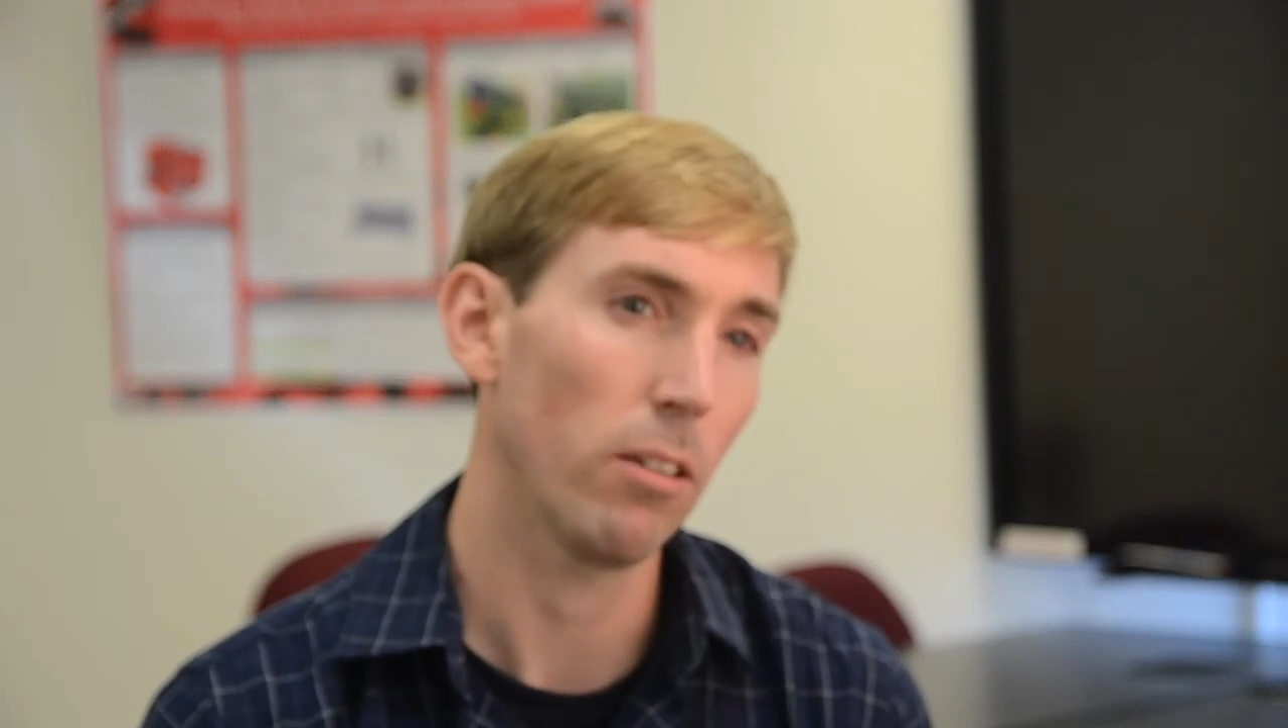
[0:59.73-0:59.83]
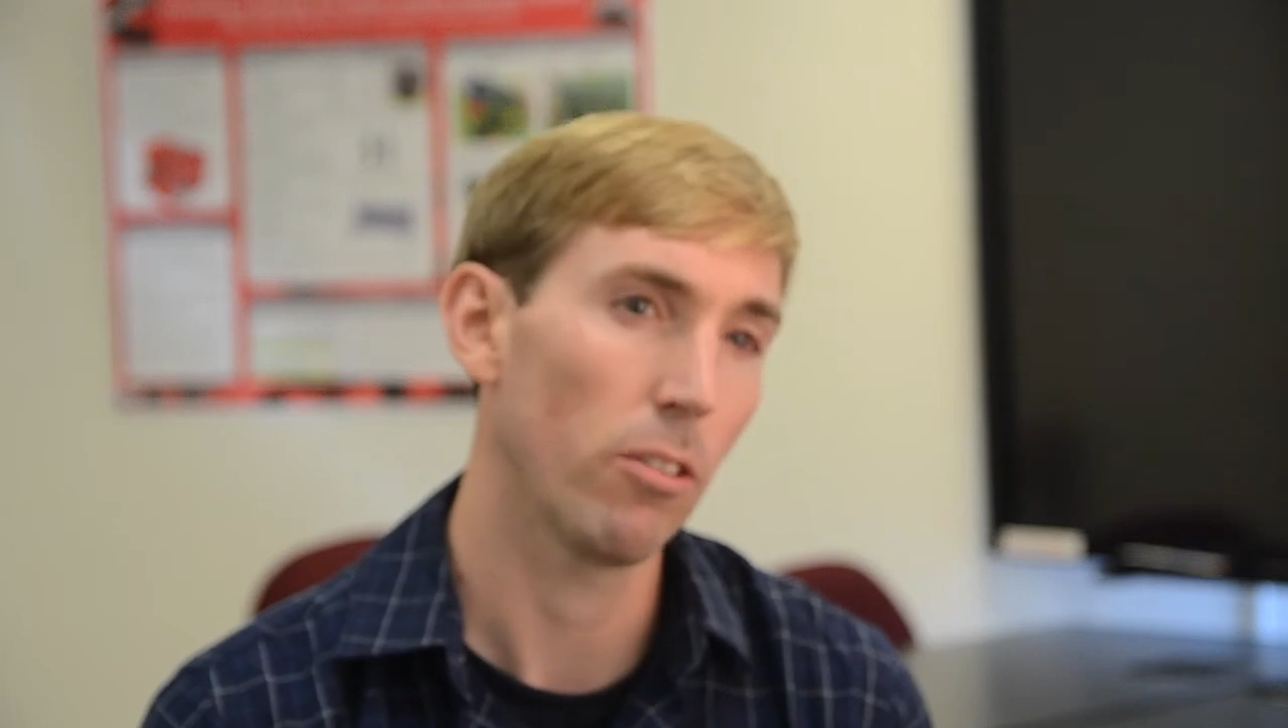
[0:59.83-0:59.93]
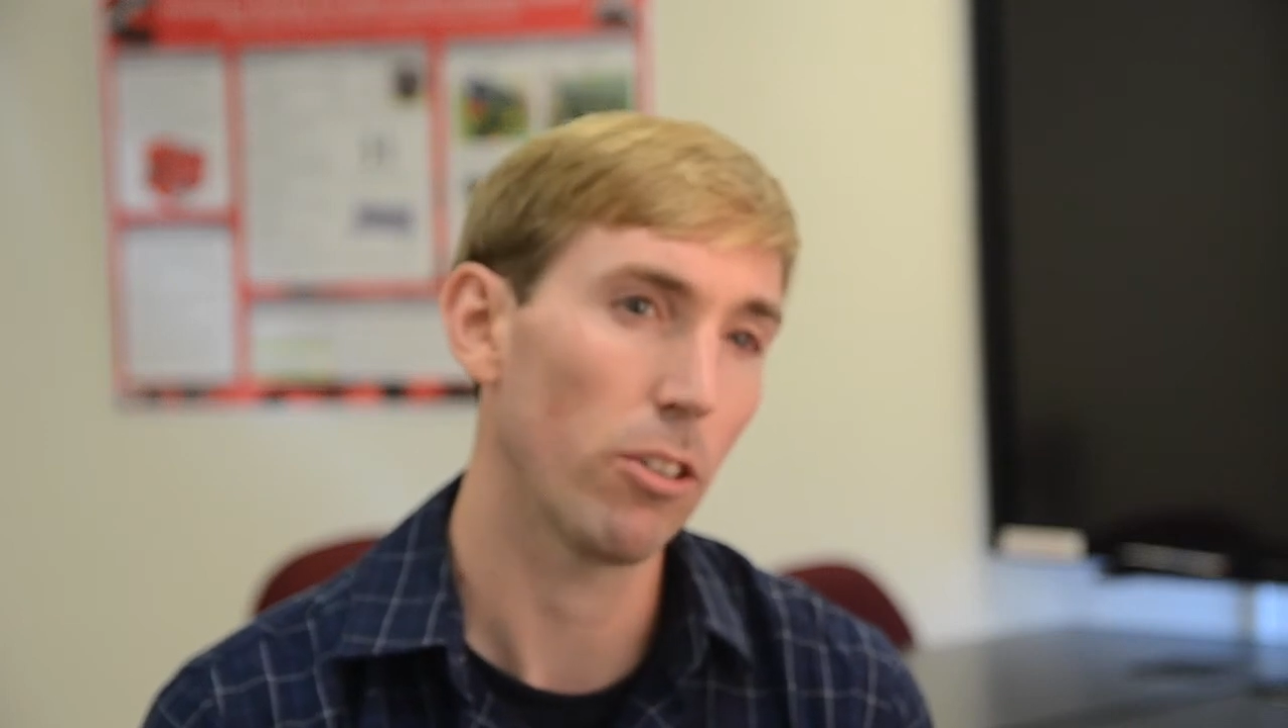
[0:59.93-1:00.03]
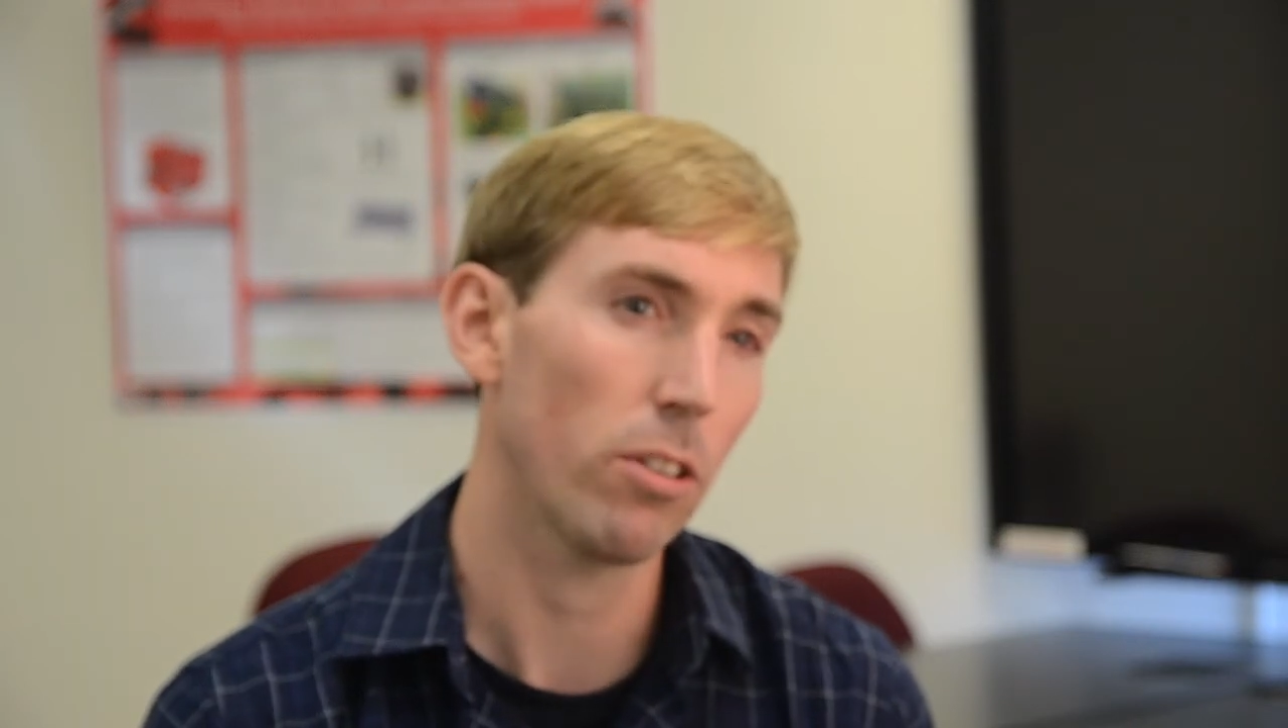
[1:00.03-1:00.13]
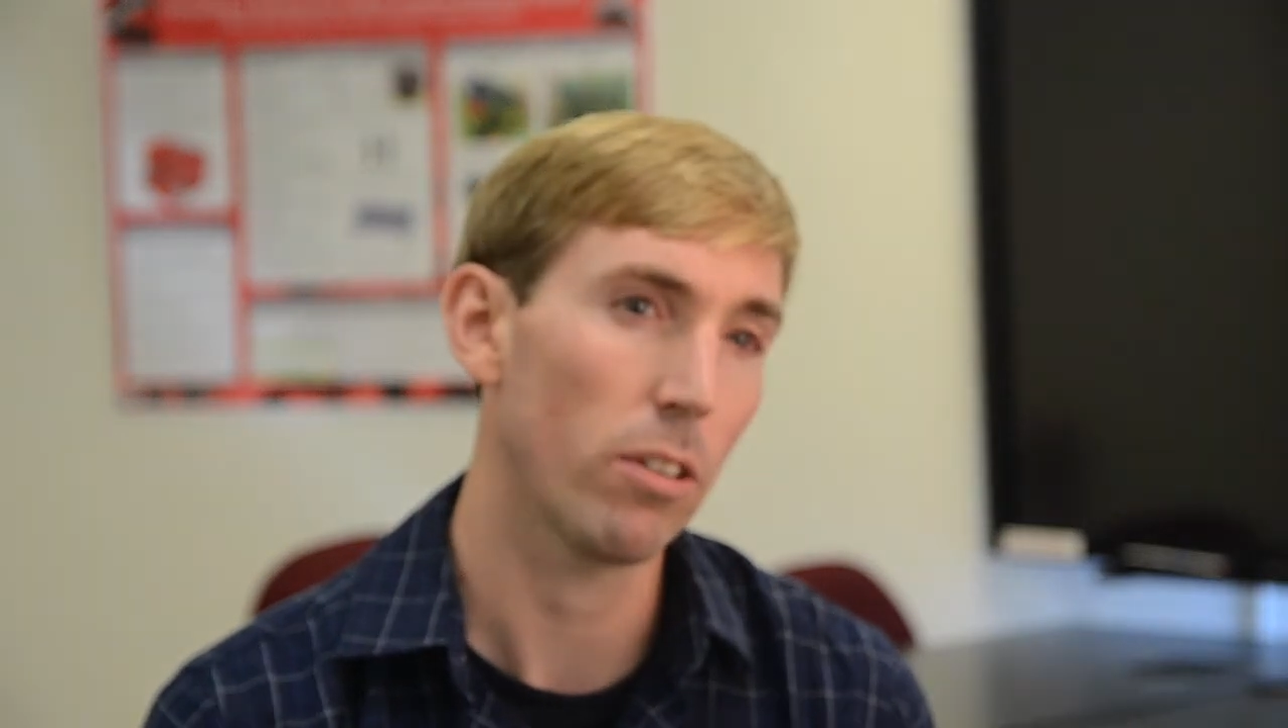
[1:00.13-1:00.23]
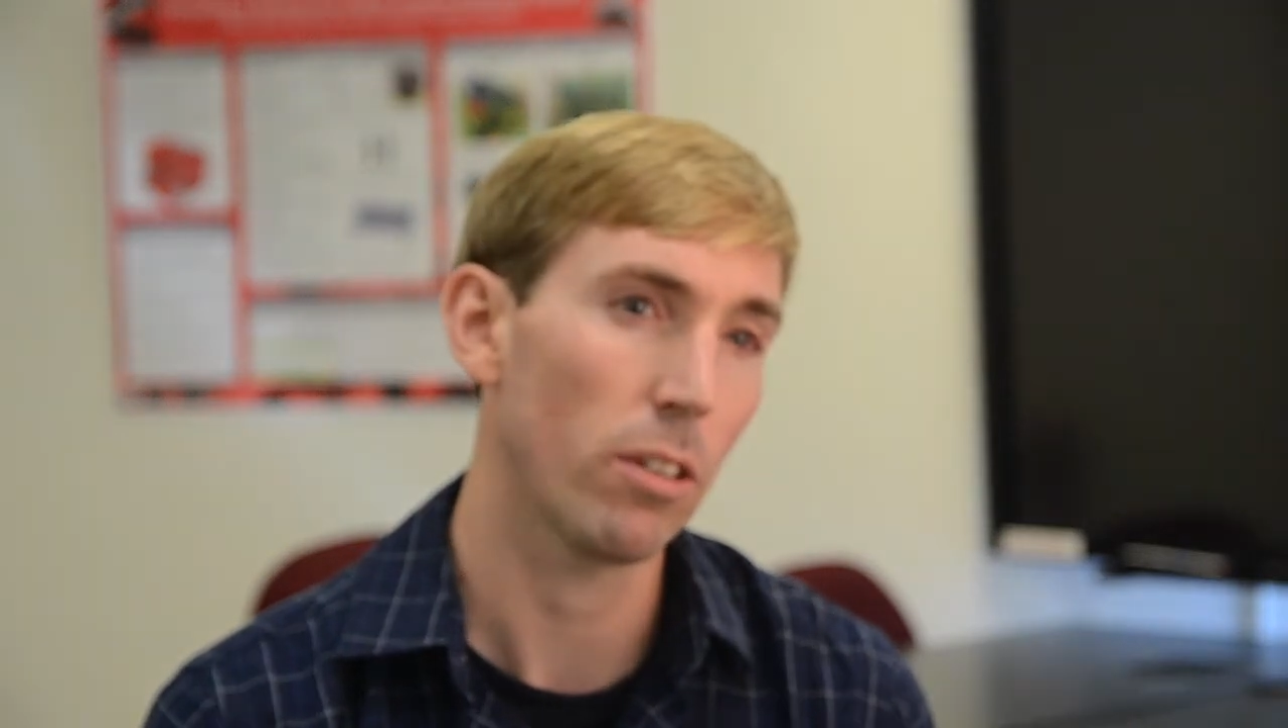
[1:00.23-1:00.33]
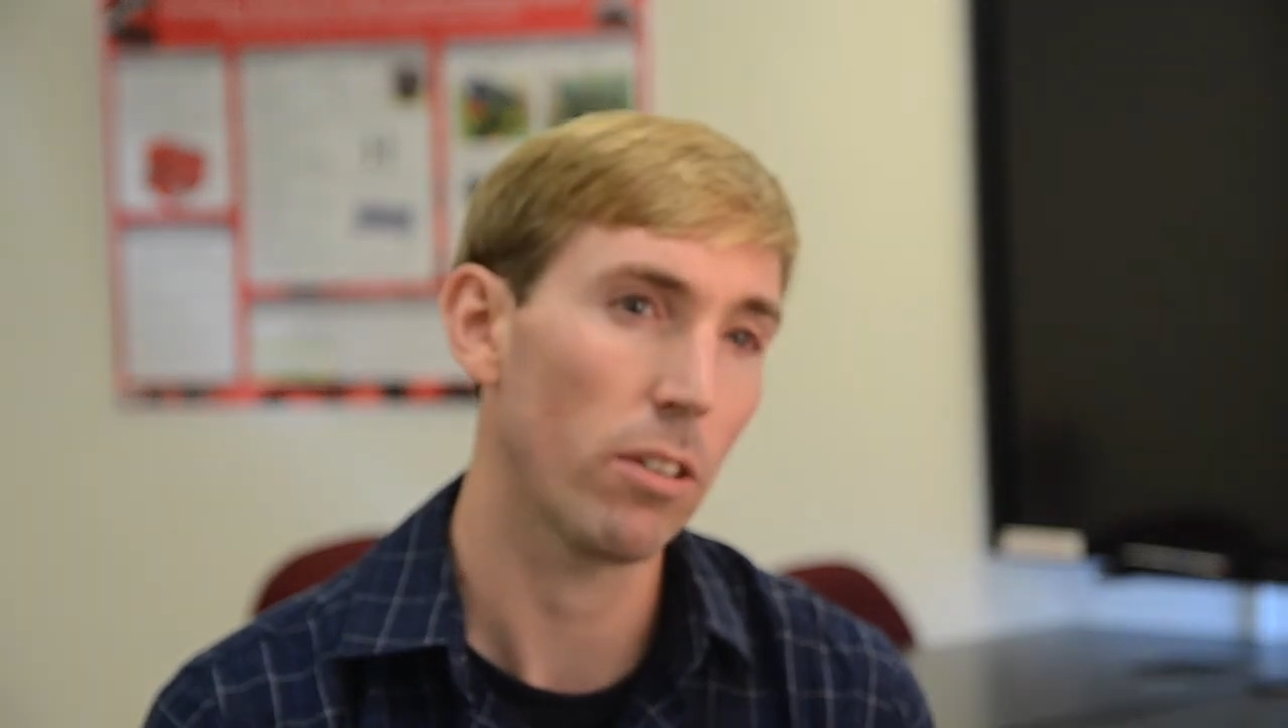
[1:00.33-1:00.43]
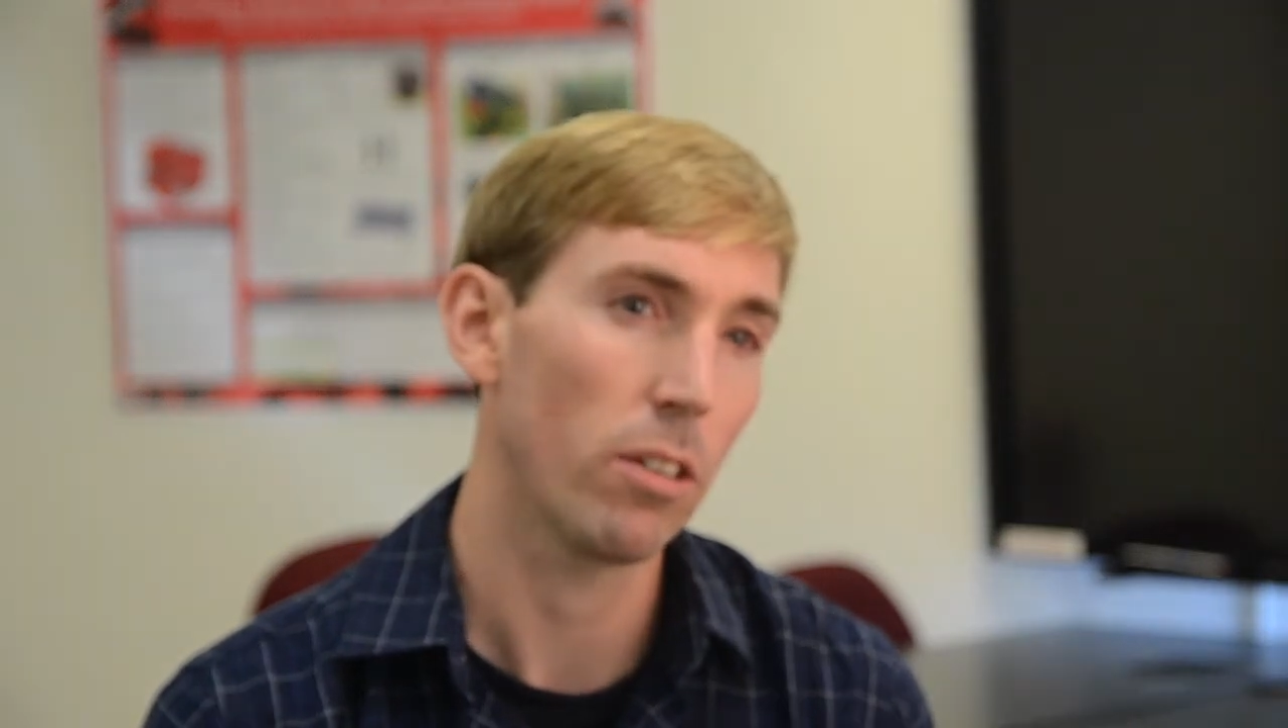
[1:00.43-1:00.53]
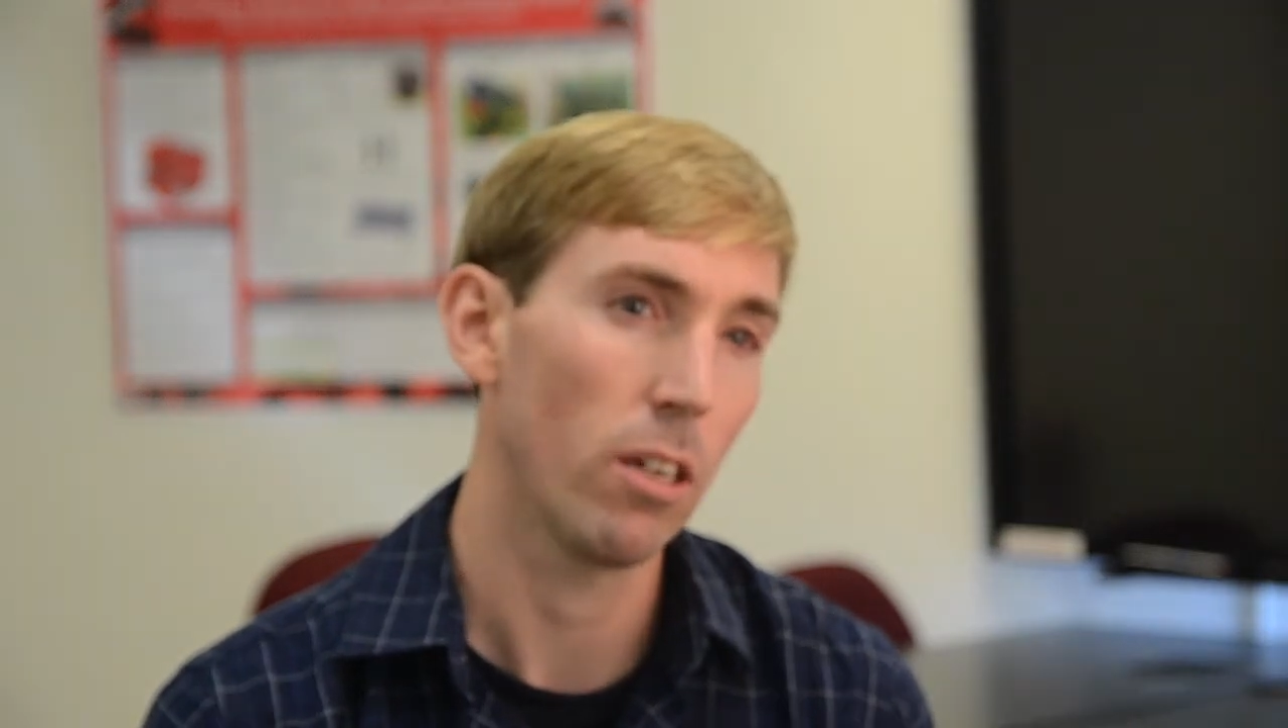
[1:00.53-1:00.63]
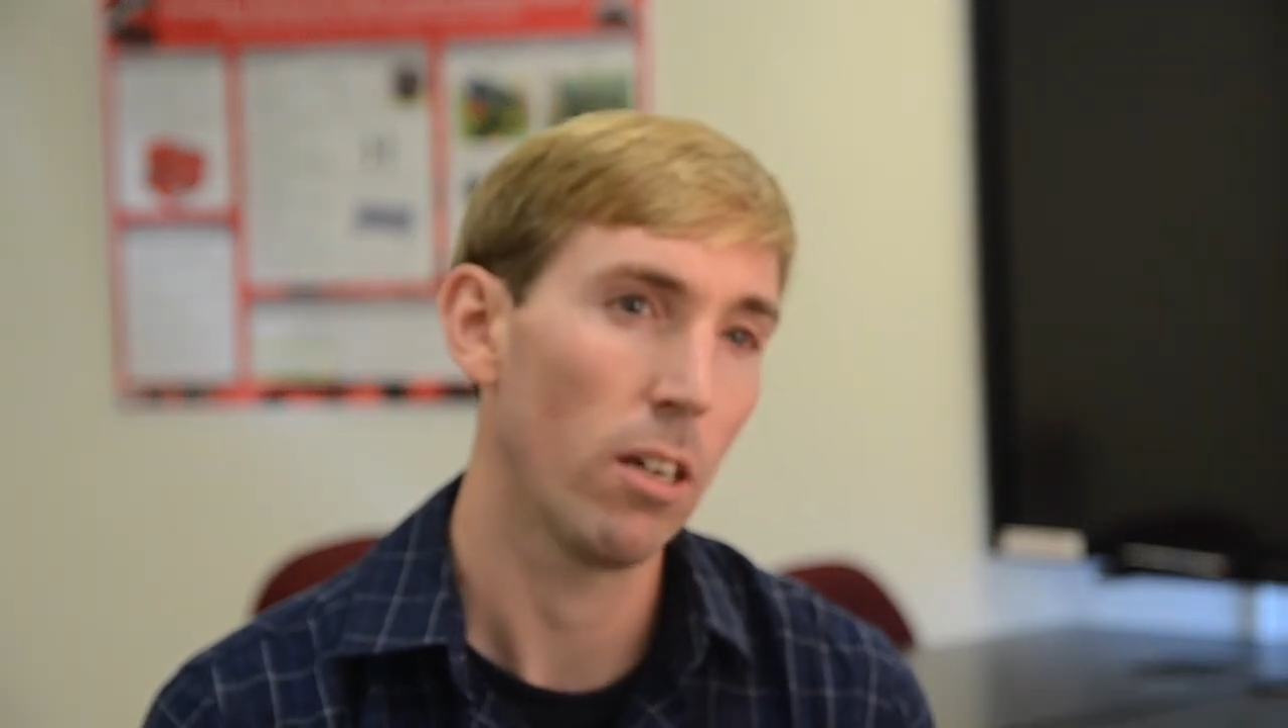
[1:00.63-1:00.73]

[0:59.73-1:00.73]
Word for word: logistics